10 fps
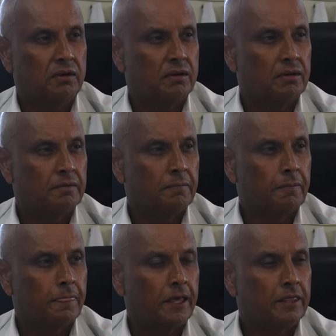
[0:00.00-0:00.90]

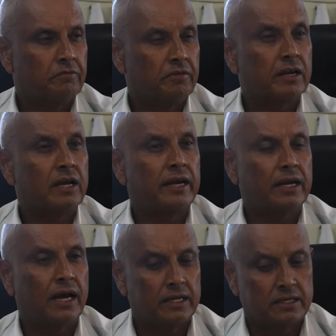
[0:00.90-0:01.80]
and they're very
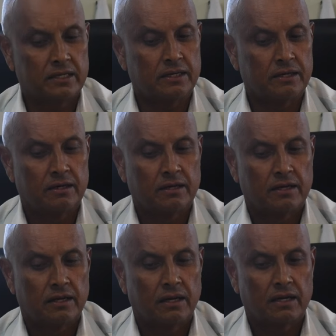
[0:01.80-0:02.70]
kind-hearted.
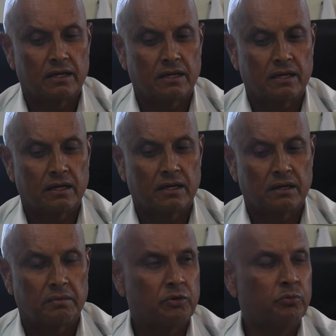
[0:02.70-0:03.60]
And
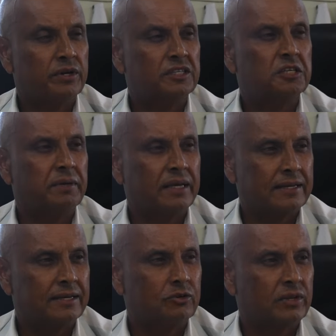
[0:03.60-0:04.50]
but we
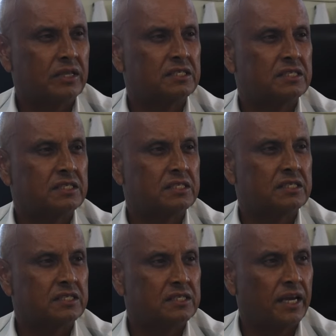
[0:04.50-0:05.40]
reciprocated to it the
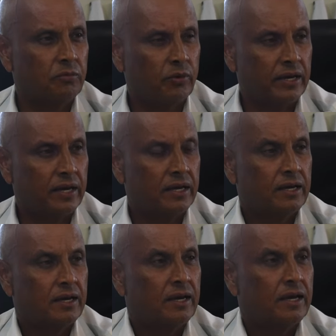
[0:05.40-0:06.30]
same way,
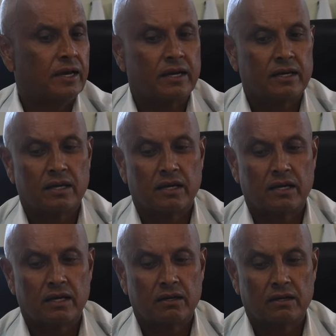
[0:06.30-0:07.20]
yeah.
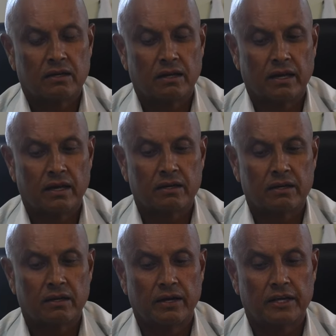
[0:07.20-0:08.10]

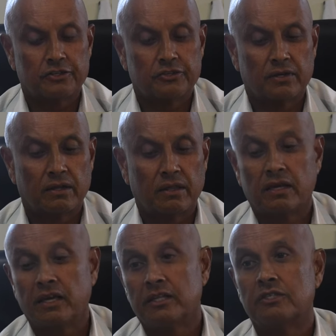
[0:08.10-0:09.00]
And as
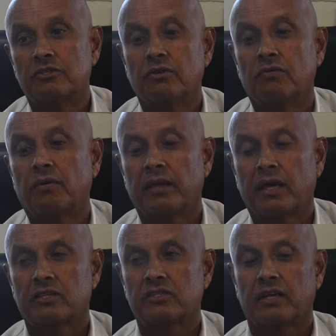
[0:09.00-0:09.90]
the kids from the
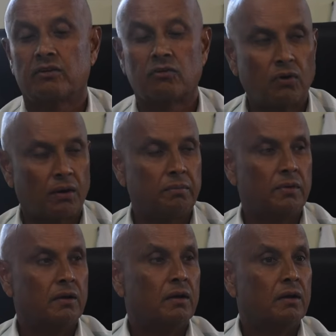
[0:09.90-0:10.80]
other side grew up,
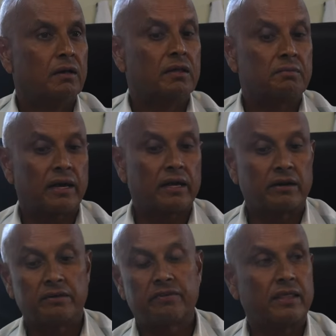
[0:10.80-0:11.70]
then my
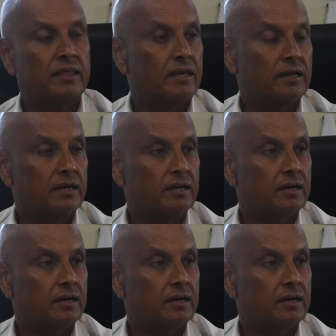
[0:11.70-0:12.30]
grandfather then